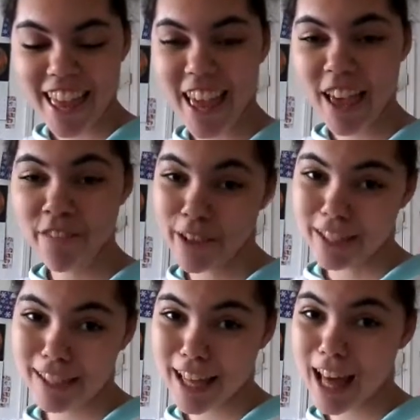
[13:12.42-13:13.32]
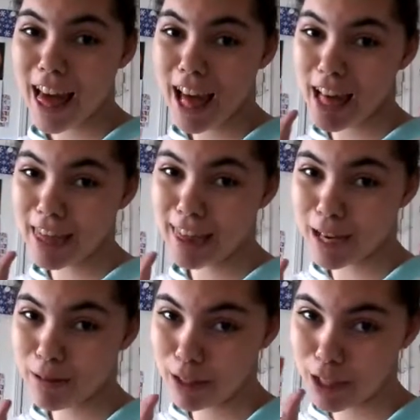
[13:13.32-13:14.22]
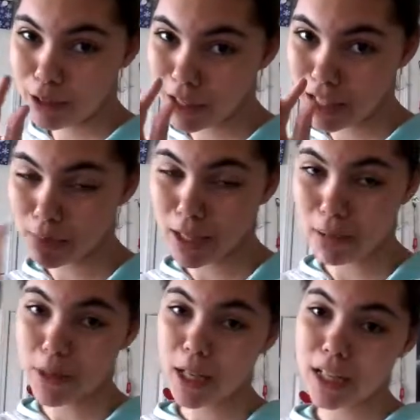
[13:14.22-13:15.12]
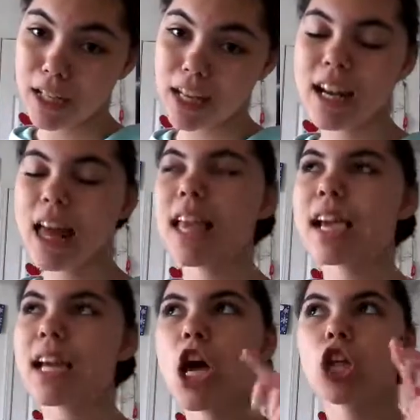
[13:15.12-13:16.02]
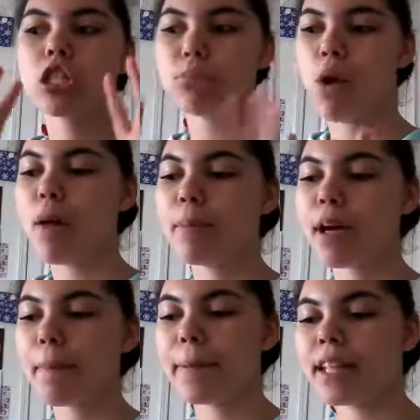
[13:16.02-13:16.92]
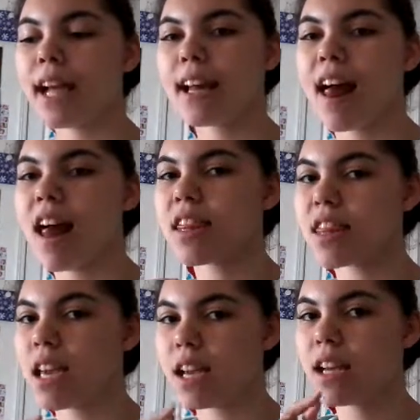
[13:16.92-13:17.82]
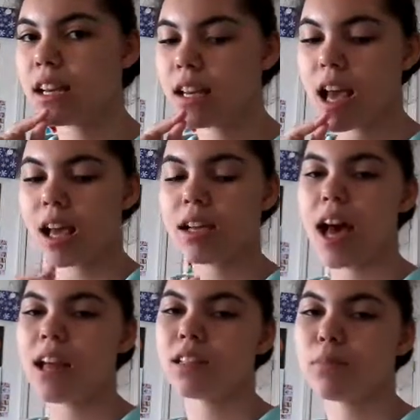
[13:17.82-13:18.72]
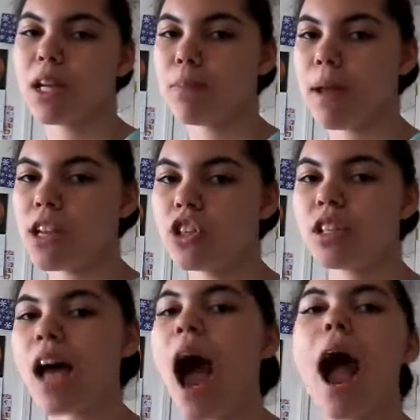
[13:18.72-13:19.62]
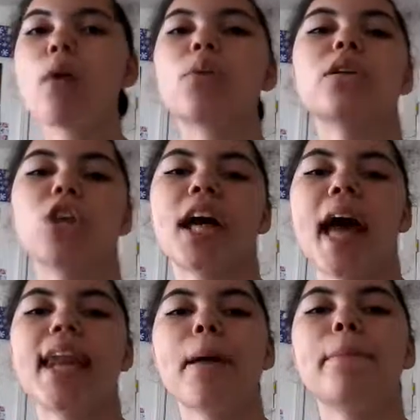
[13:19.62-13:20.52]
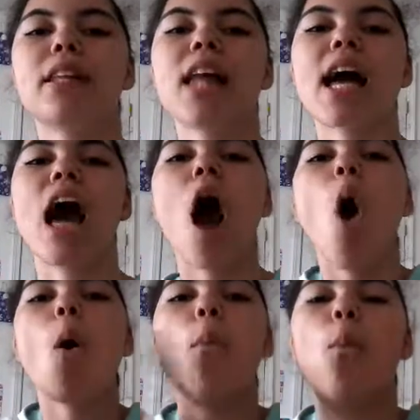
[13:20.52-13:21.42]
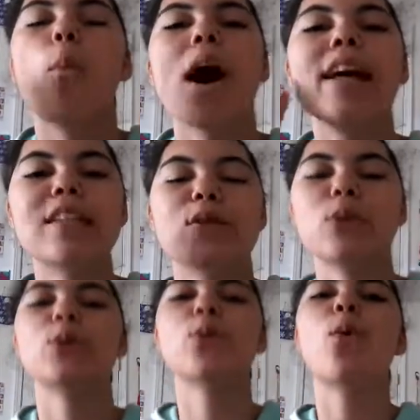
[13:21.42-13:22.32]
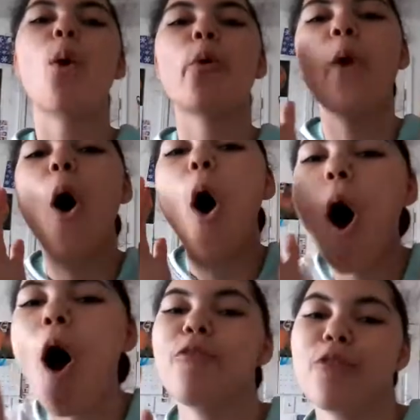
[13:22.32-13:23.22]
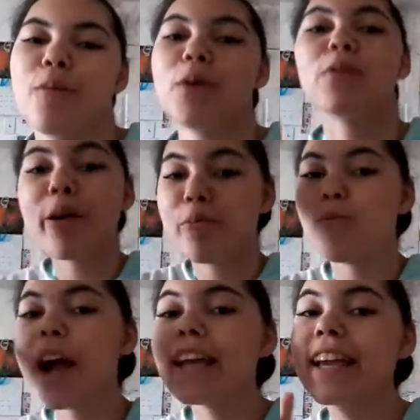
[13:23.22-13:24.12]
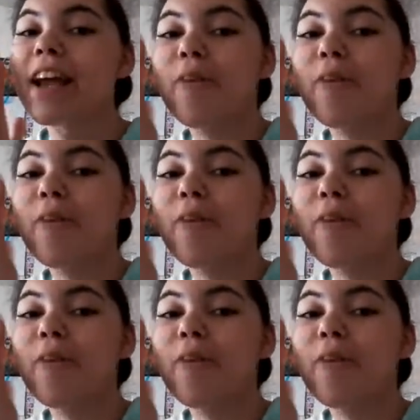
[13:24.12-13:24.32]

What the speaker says: if it's a thin little itty bitty book, not like small book, but like a thin, not as many pages, I will look at it, be like, what do you offer me? Like, what